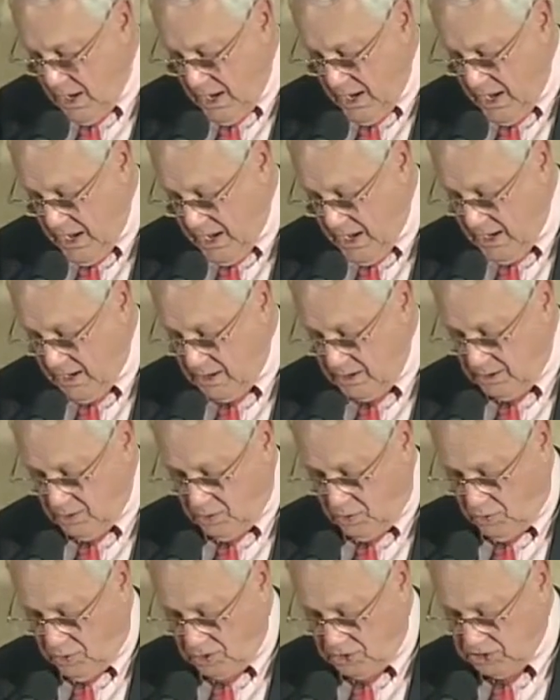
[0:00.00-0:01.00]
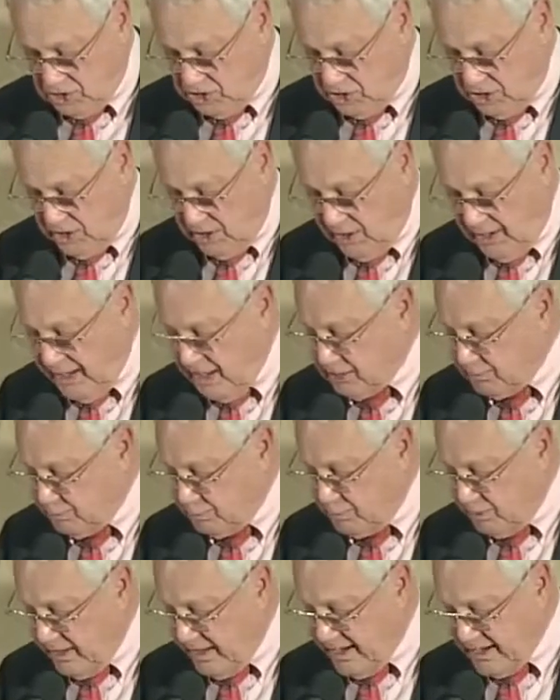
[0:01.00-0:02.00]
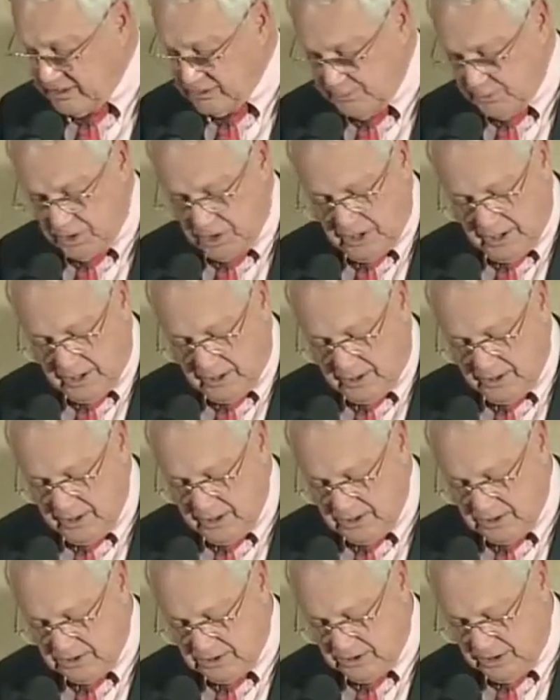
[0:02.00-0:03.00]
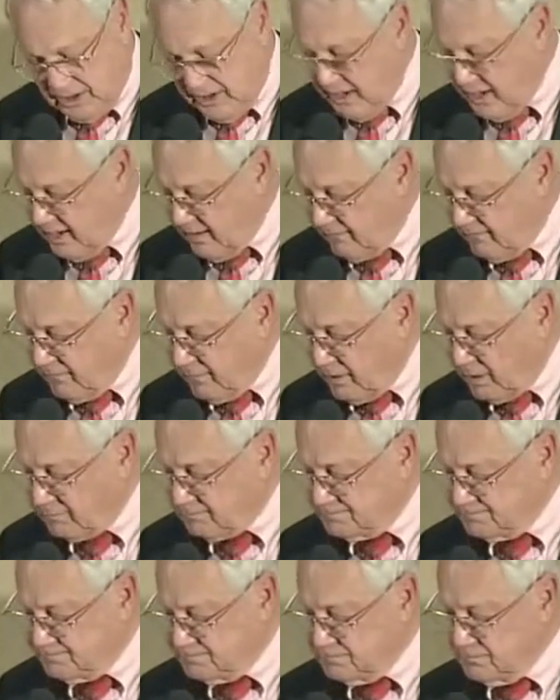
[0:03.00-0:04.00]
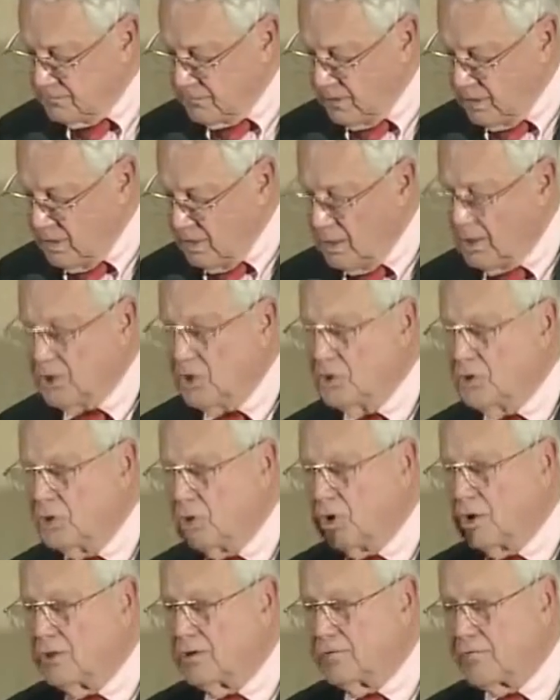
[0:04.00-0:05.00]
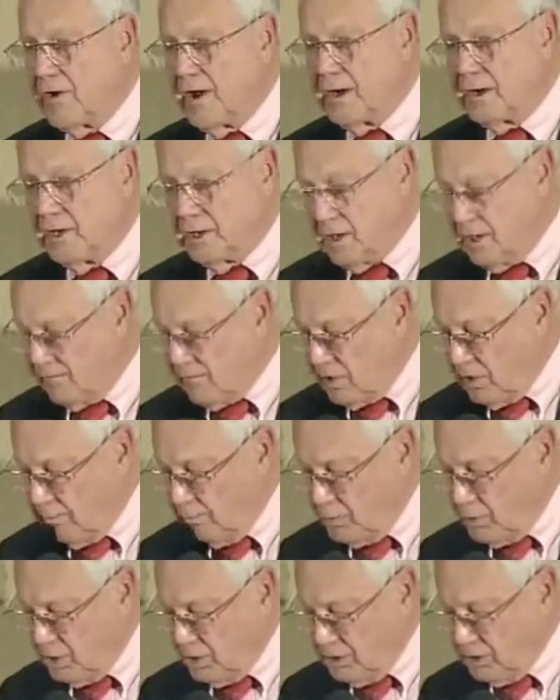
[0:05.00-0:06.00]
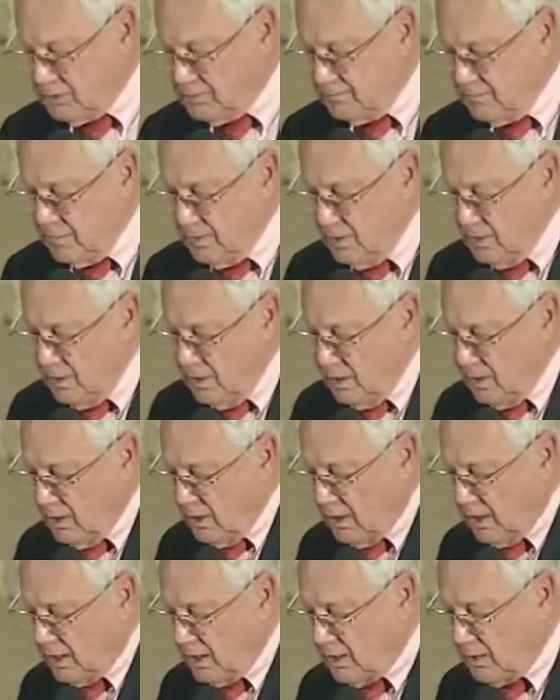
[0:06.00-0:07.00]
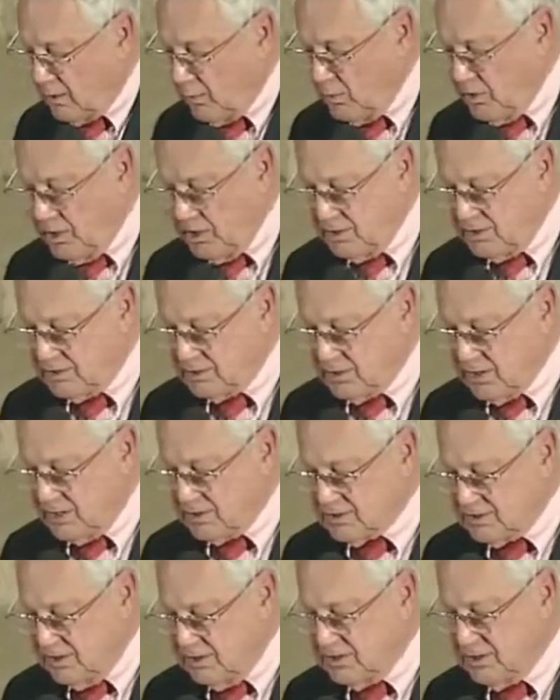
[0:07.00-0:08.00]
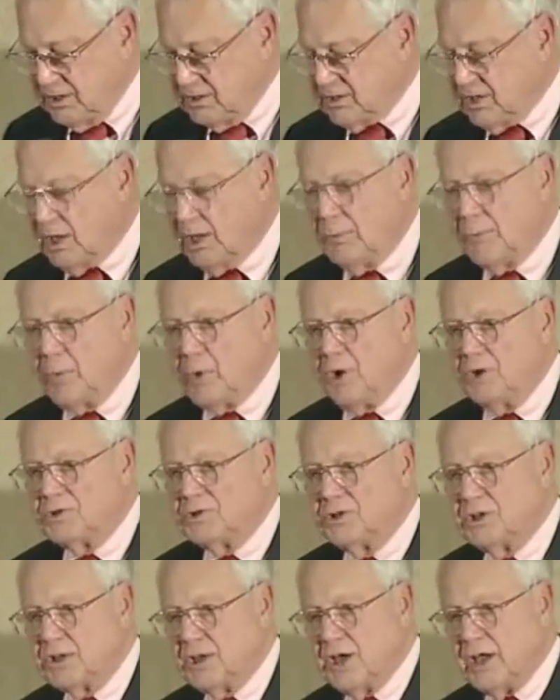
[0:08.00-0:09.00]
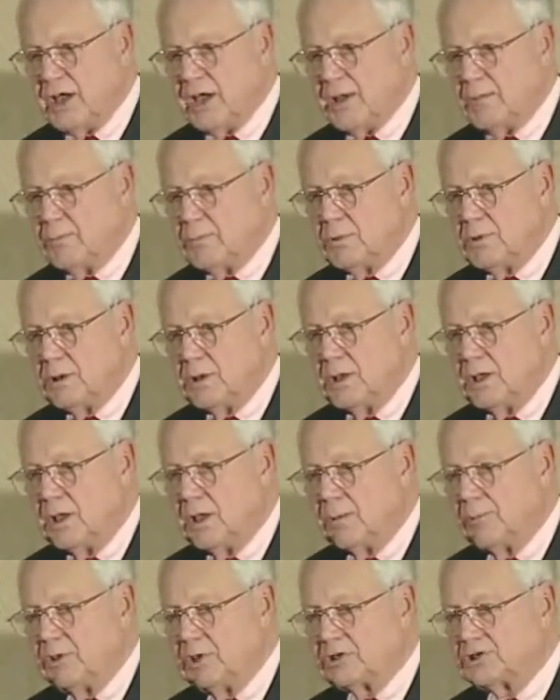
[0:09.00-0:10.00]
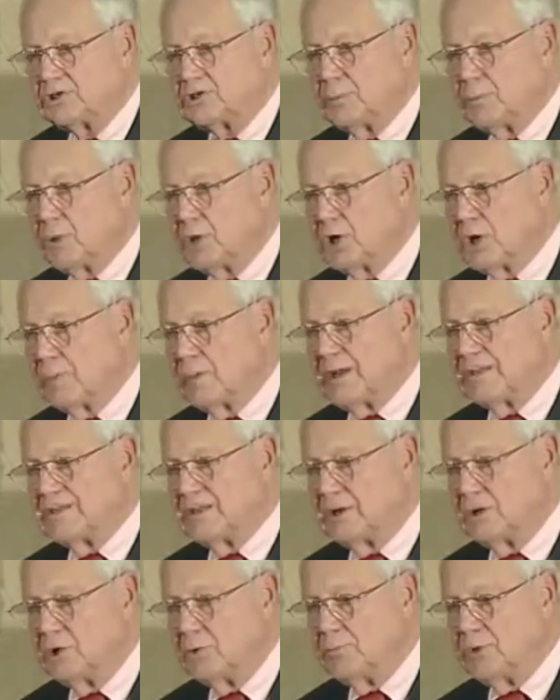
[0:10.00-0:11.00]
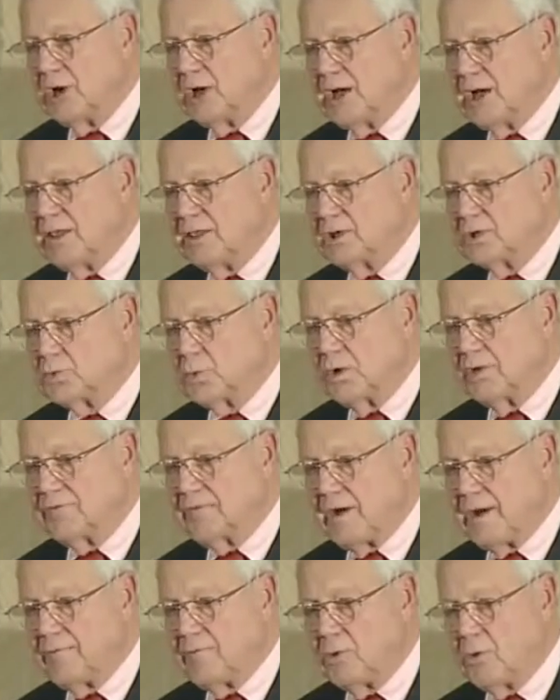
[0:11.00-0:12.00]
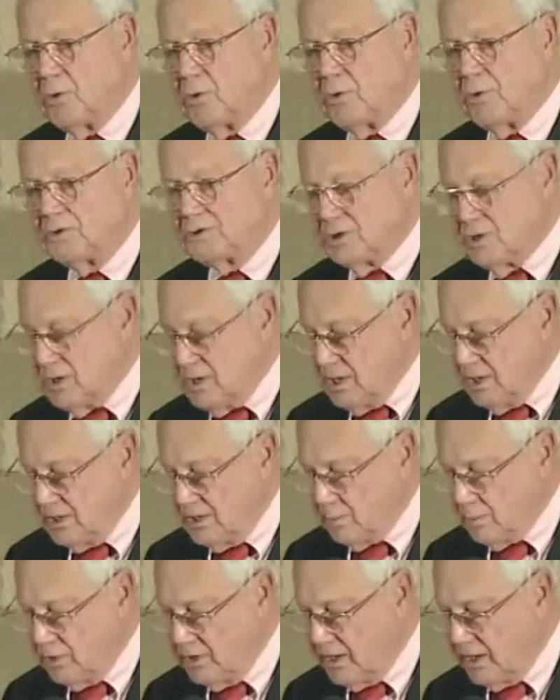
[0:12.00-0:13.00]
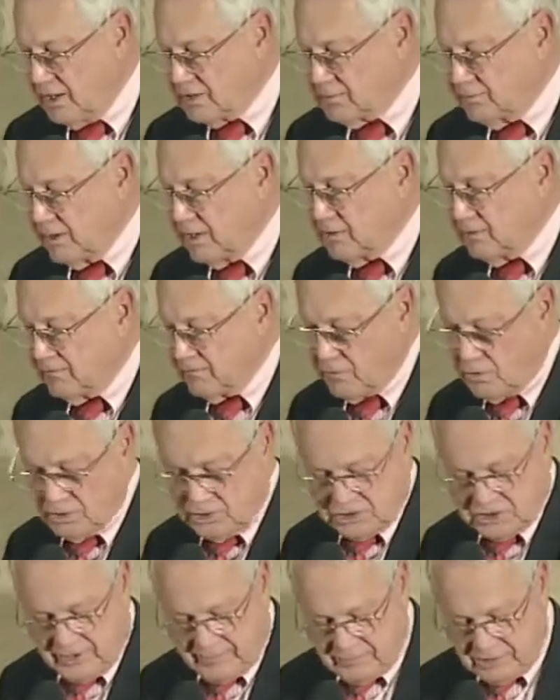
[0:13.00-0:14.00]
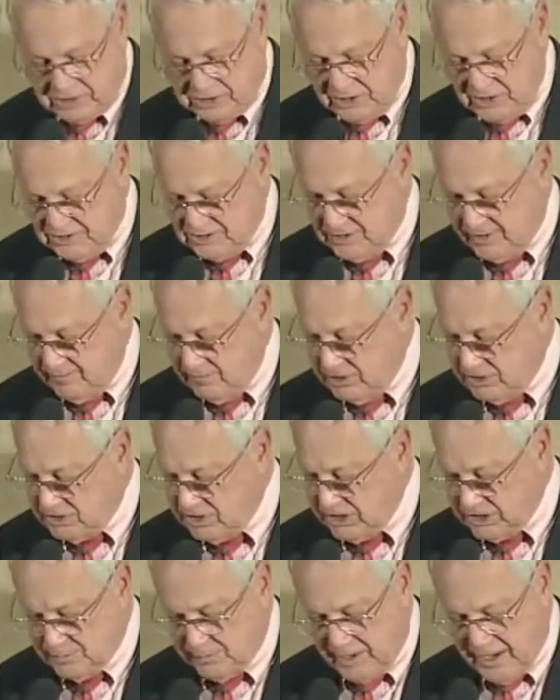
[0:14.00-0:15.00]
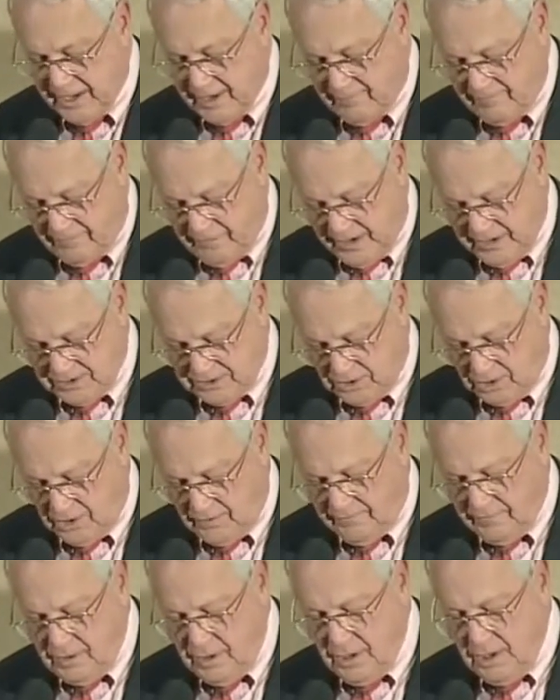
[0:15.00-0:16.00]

And of course, last, last but not least, I have uh, you can order the Franklin cover up book. Uh, we didn't discuss in detail pawns in the game. But this is a book about the Illuminati, the 25 goals that were announced May the 1st, 1776 by Adam Weishaupt